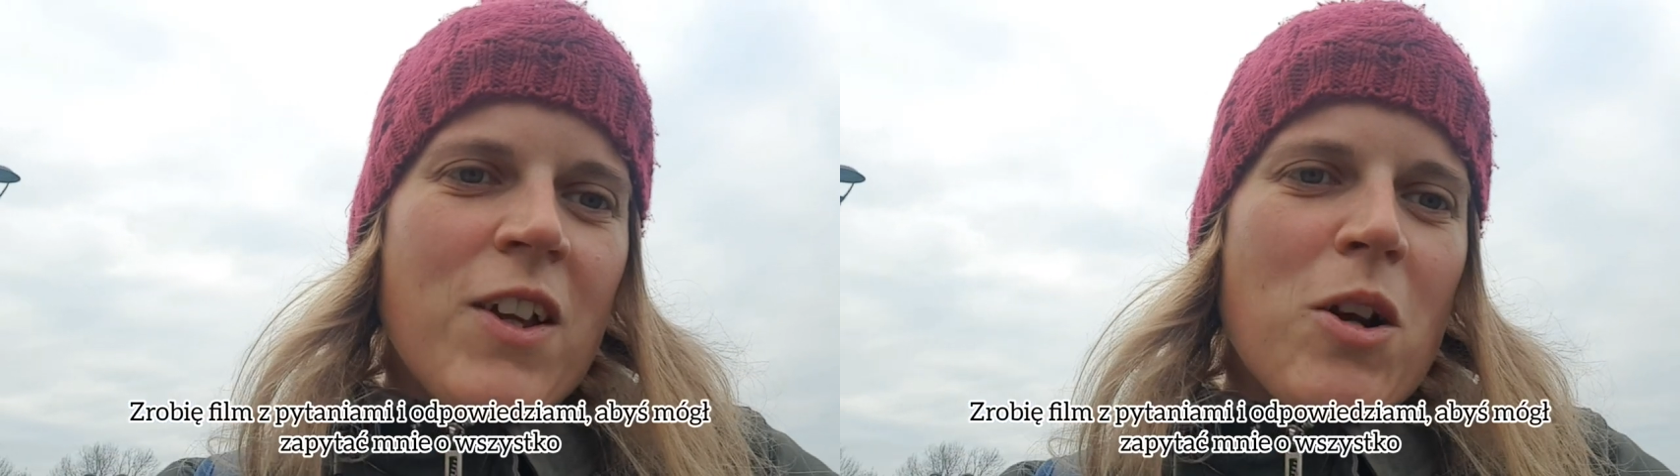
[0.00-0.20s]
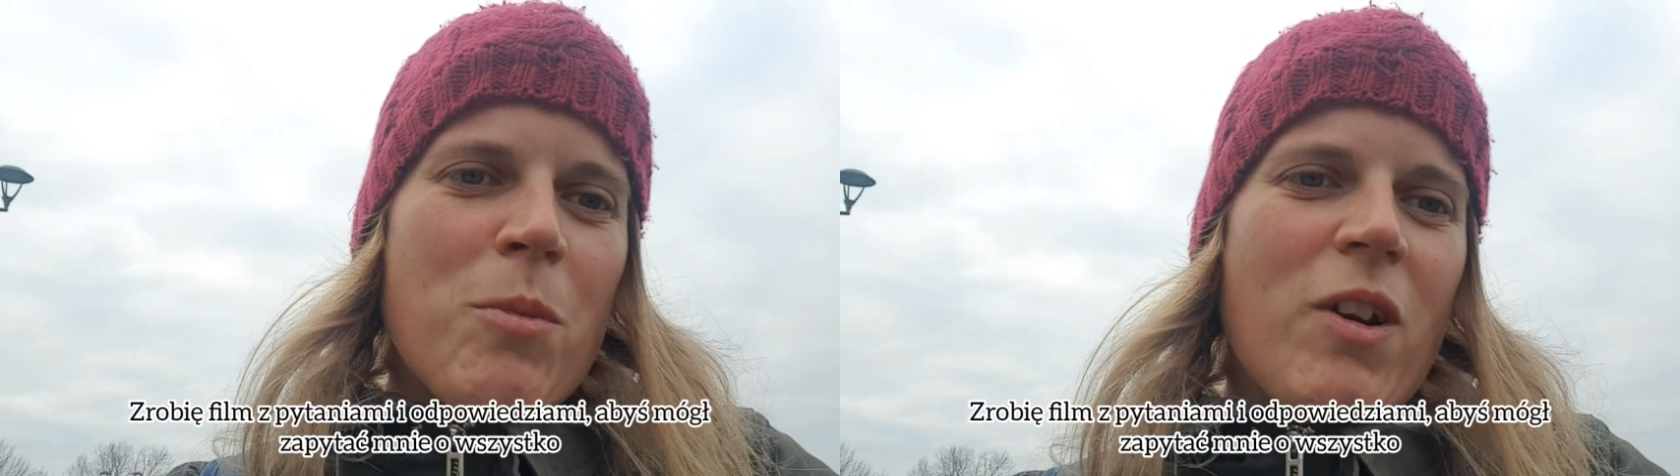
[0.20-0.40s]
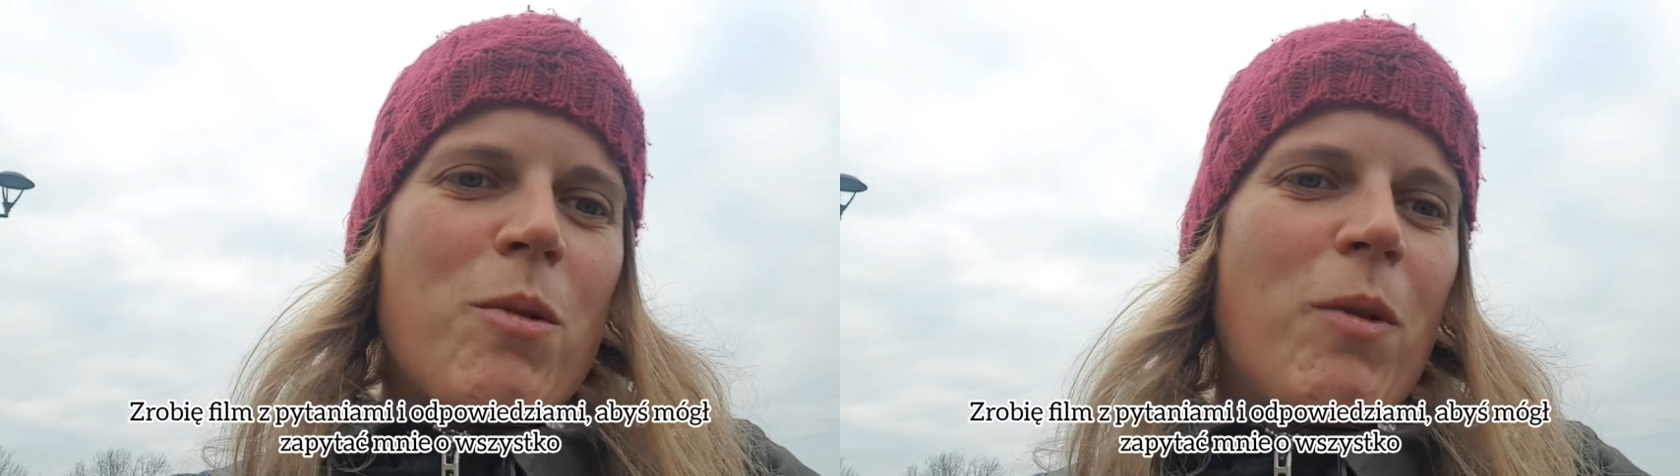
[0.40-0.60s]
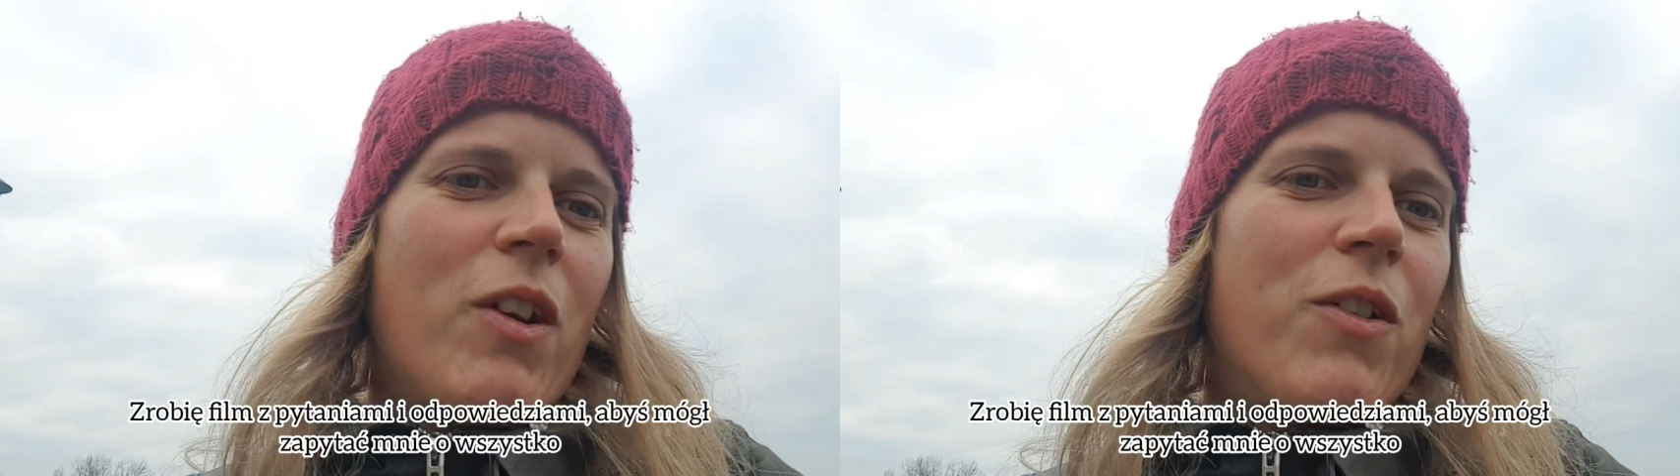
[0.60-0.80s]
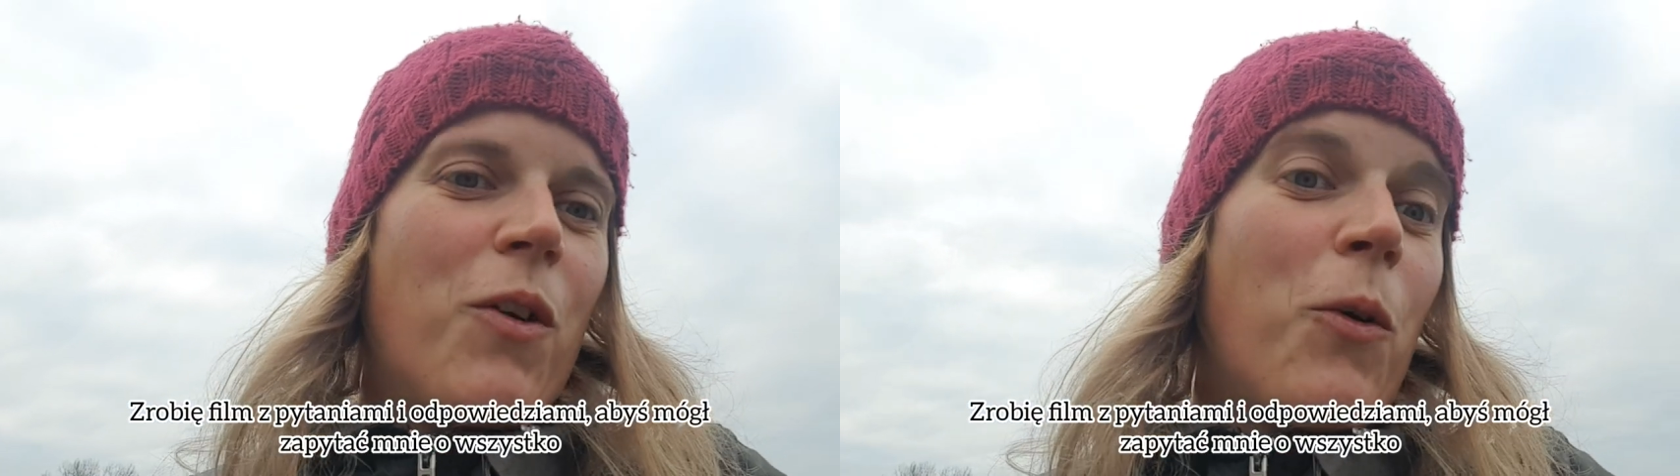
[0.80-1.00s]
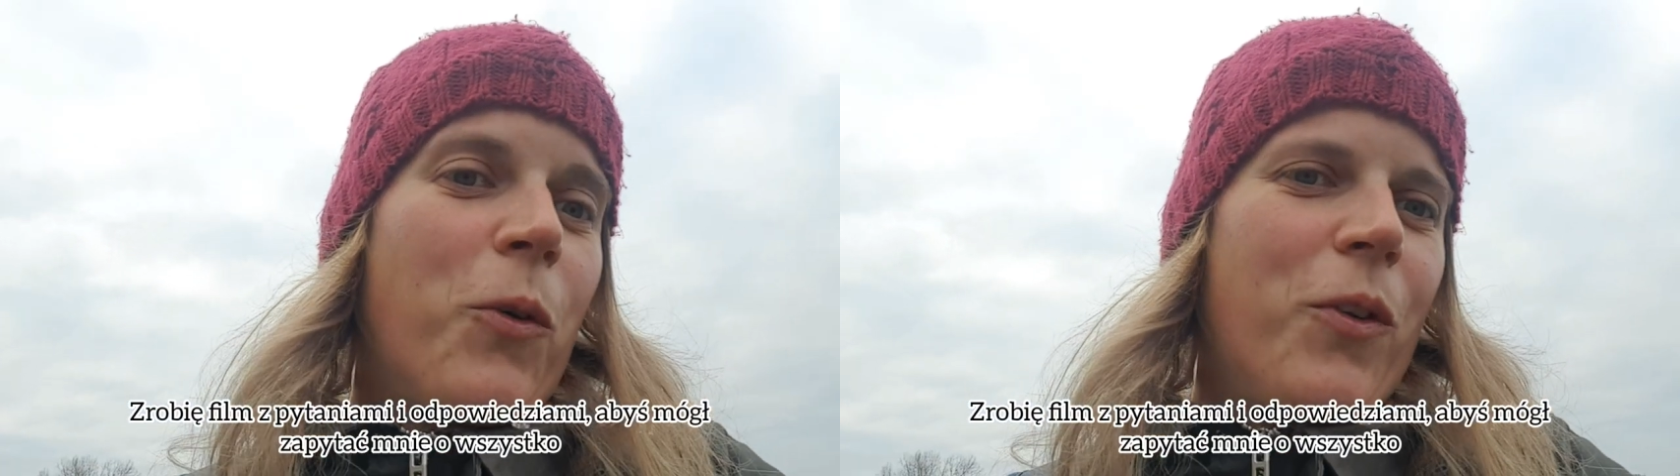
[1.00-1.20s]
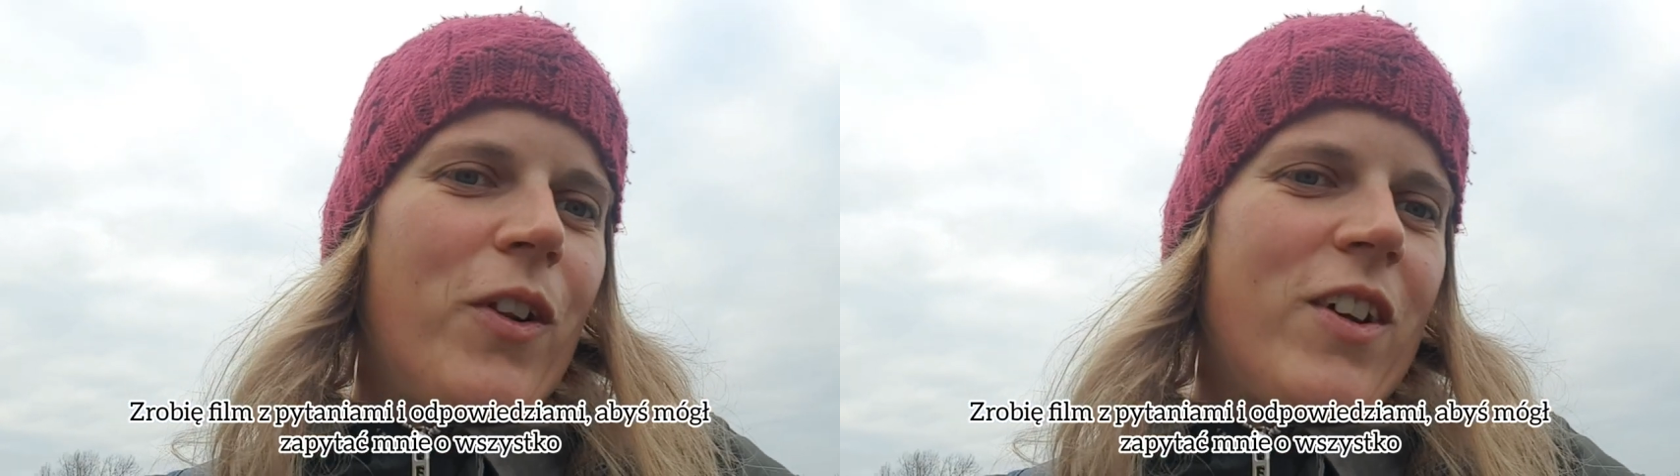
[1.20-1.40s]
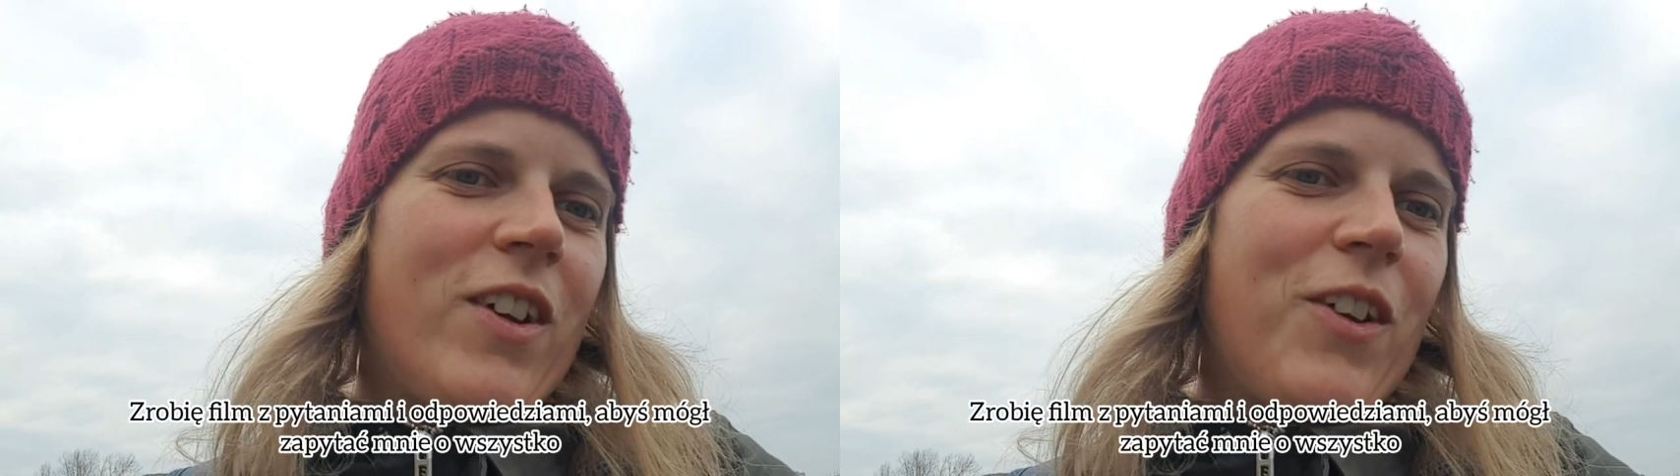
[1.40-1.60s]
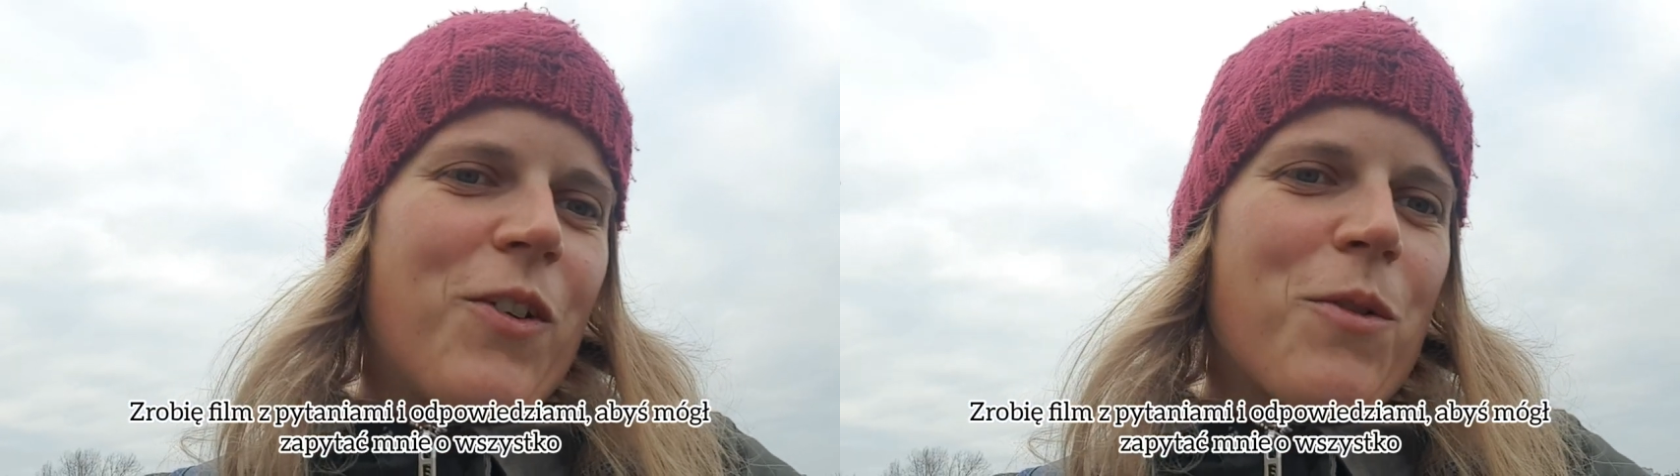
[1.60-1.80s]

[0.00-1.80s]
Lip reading: comment down below all your